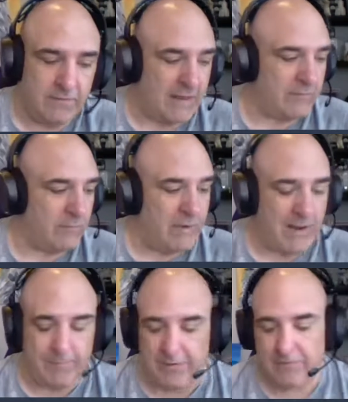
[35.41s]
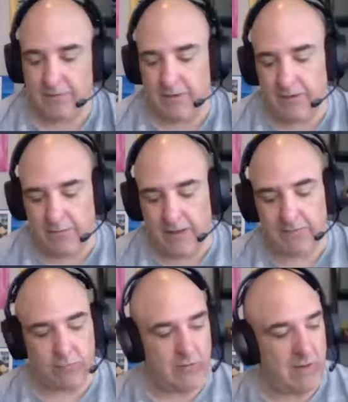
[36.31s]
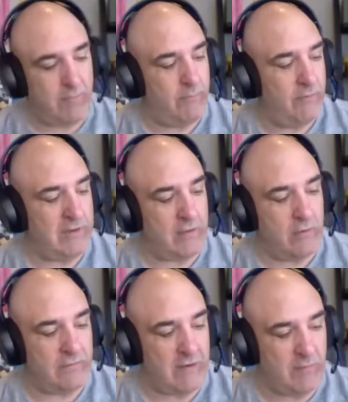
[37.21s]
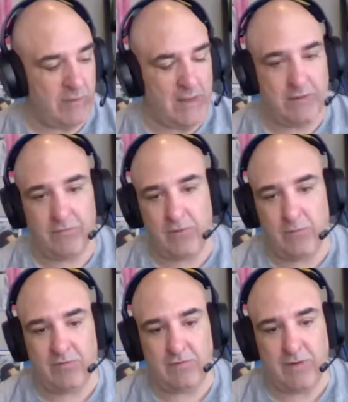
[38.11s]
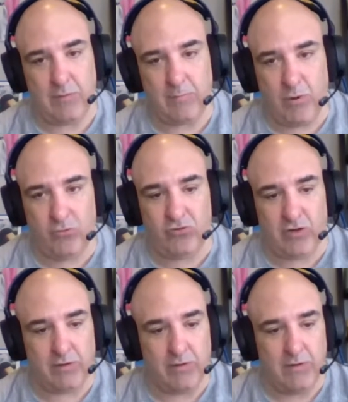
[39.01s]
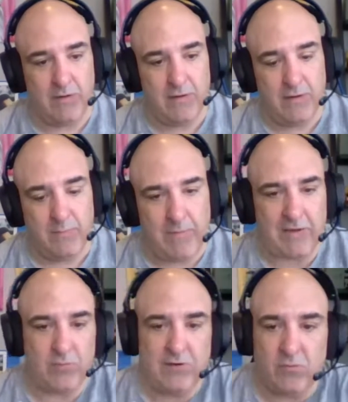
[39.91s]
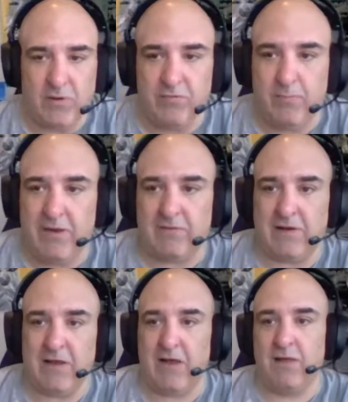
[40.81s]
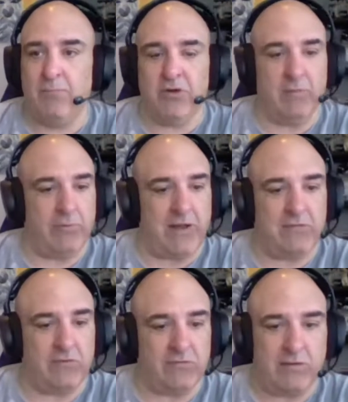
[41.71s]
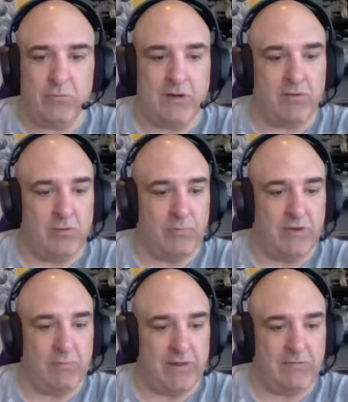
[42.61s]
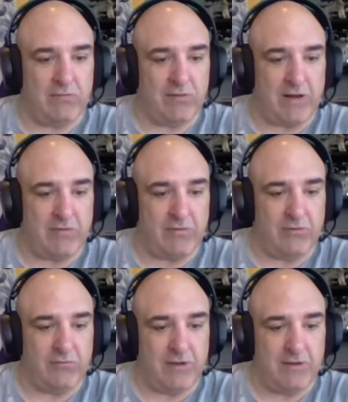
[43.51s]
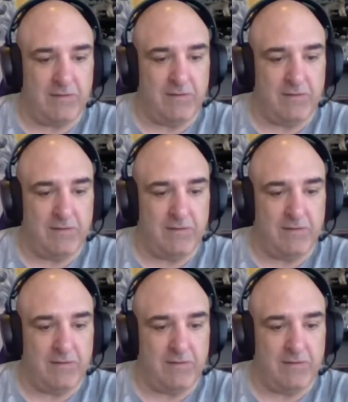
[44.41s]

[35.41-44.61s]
Thanks for popping in today. Like, subscribe, put that notification bell on so you know each every day. We post here. Max Wager, winning free picks. And Bookie Blasters. I threw out a little Bookie Blasters today on a Thursday.